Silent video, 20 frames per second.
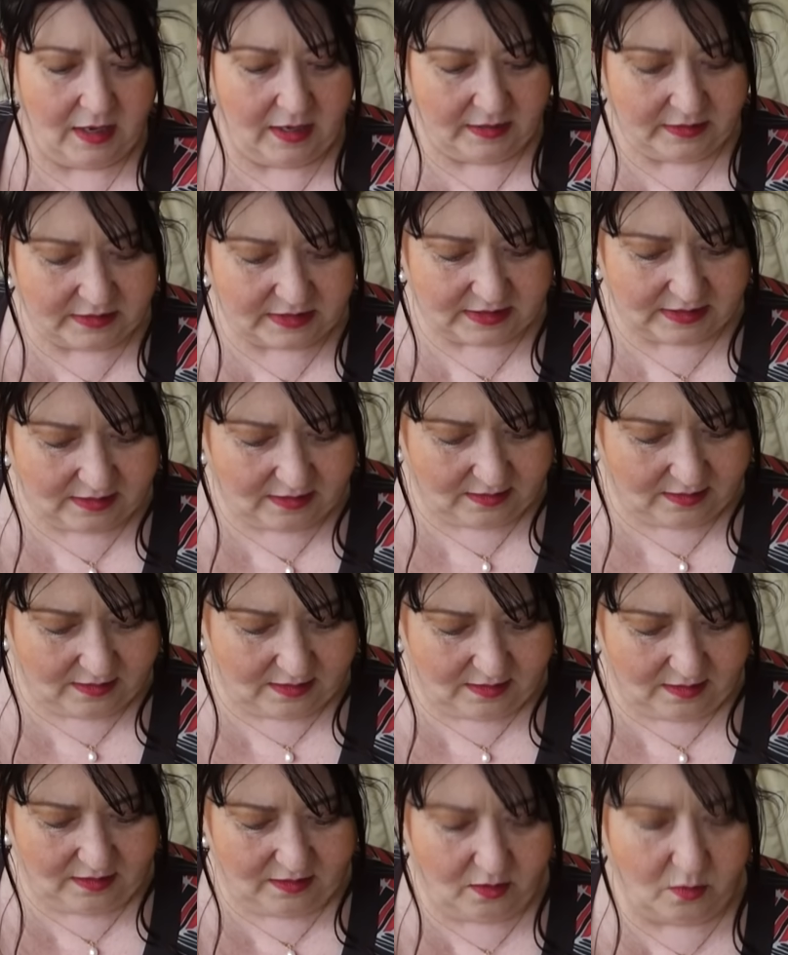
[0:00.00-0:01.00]
And
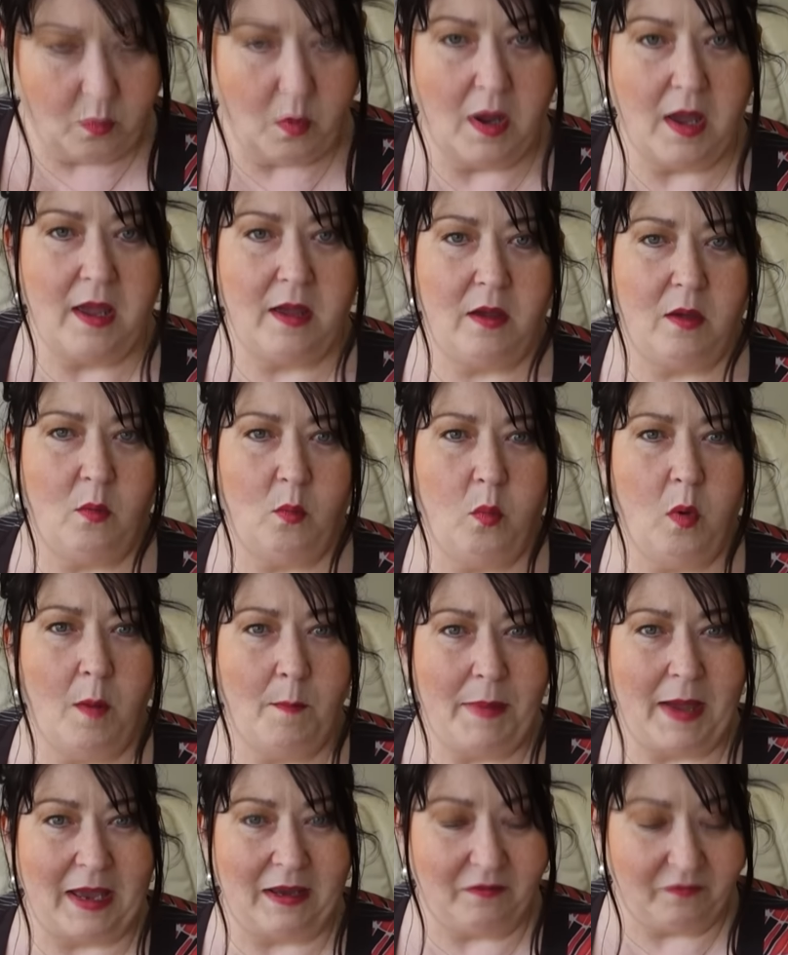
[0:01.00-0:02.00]
they were
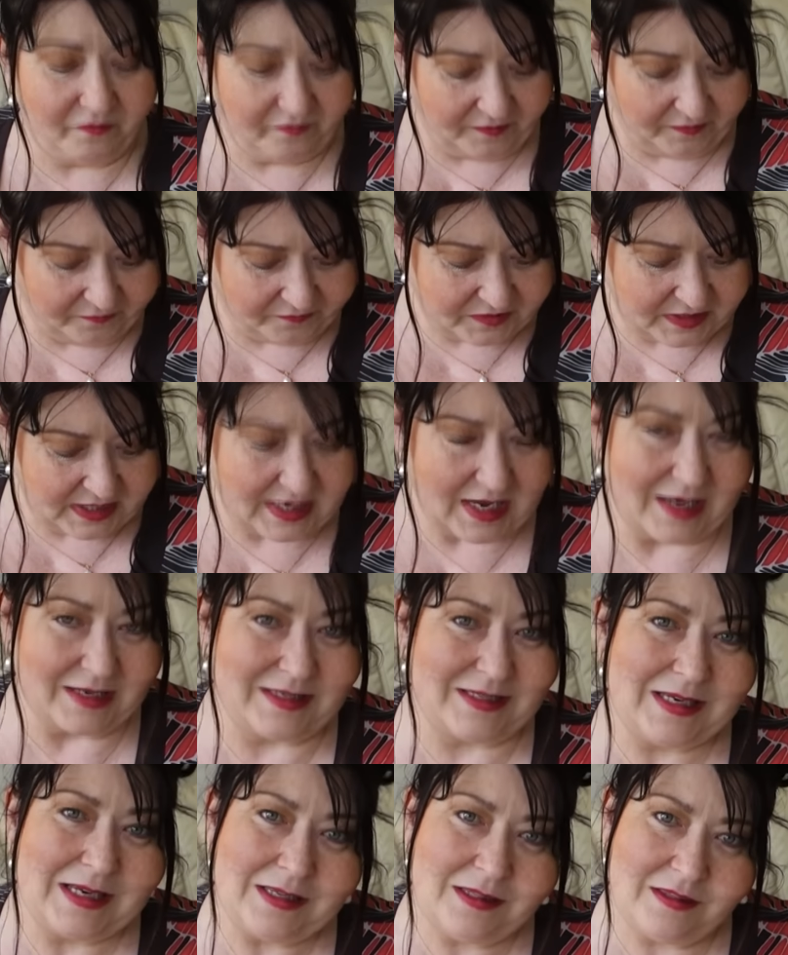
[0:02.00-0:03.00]
one pound fifty.
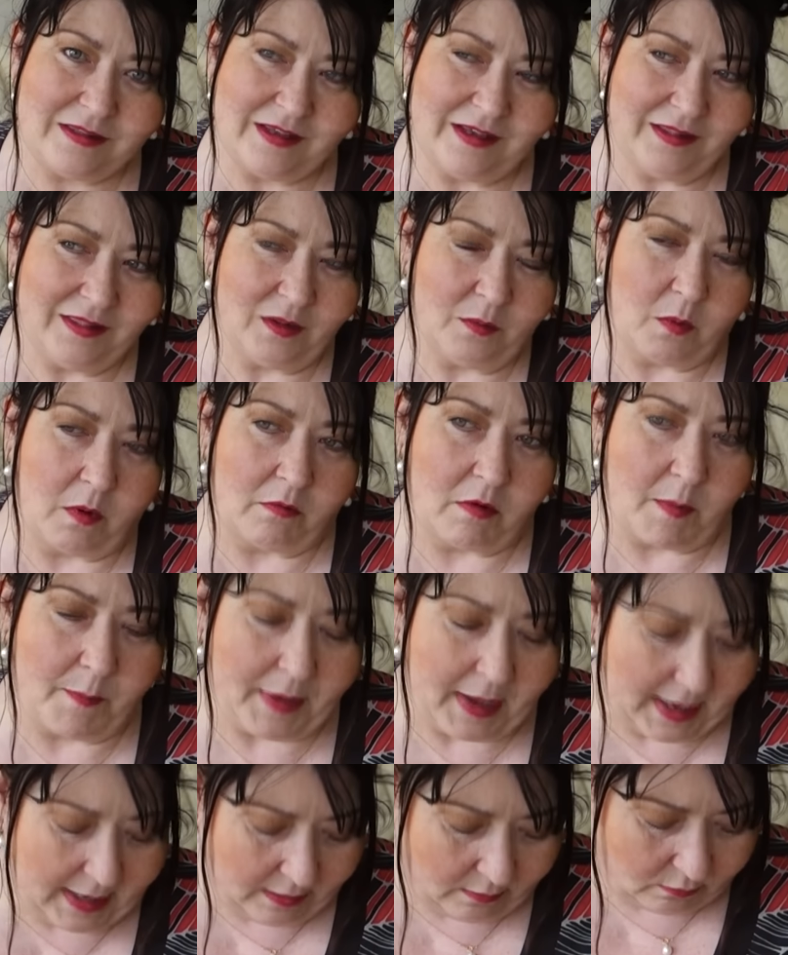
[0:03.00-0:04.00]
I did think they were a
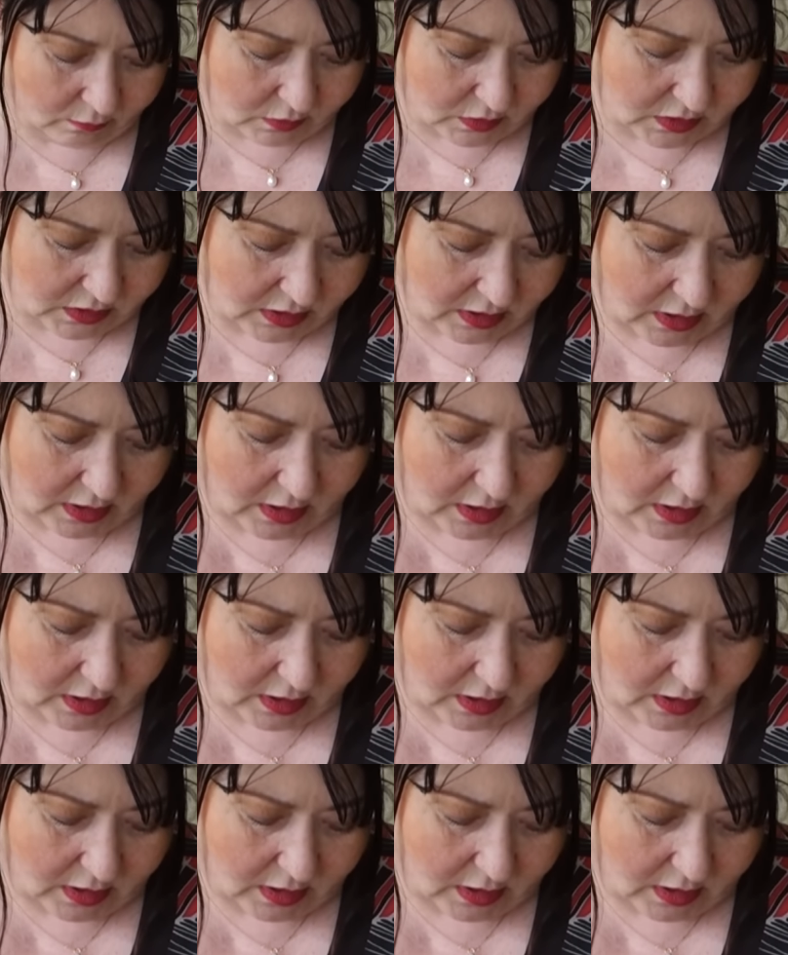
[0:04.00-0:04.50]
pound